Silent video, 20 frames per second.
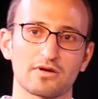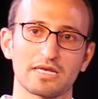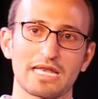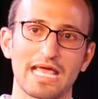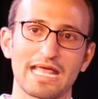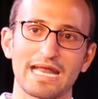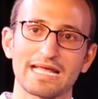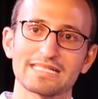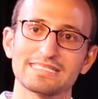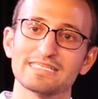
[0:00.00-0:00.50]

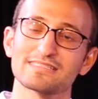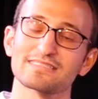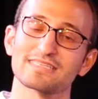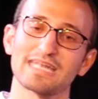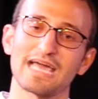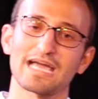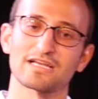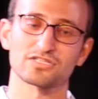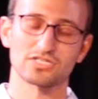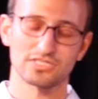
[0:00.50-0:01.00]
and ideas
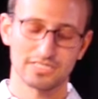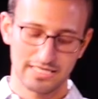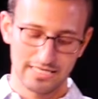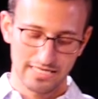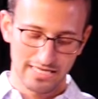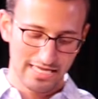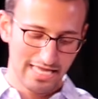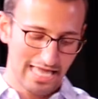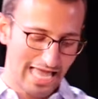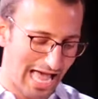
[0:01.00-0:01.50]
can actually
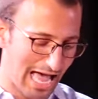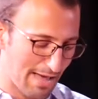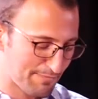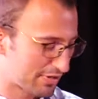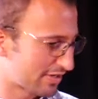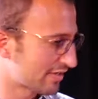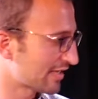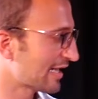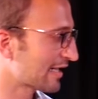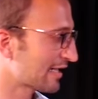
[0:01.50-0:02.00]

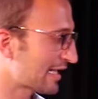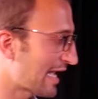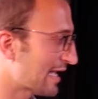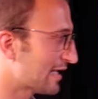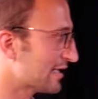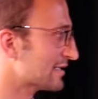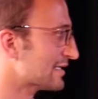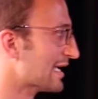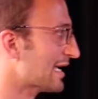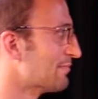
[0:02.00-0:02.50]
happen
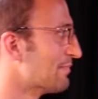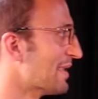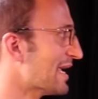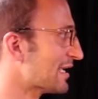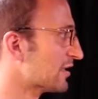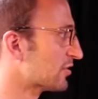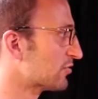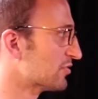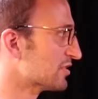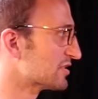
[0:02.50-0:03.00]
and
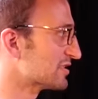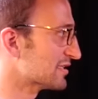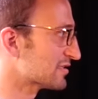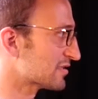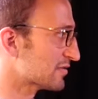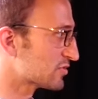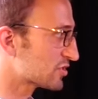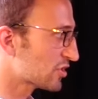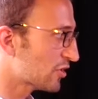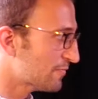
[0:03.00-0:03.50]
make it through the
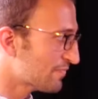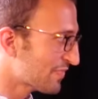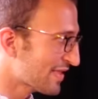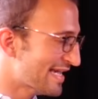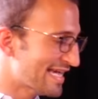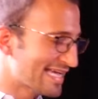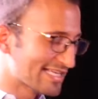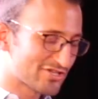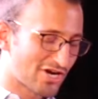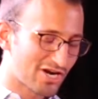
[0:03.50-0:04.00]
system. So
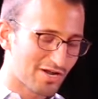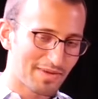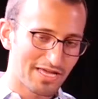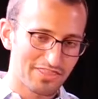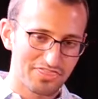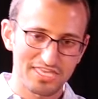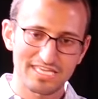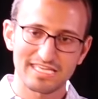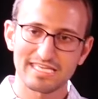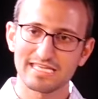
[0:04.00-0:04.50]
it's not
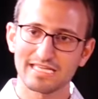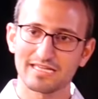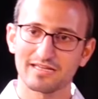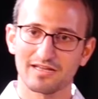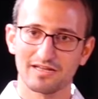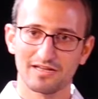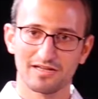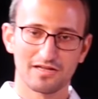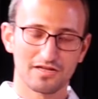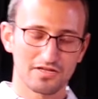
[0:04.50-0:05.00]
about thinking,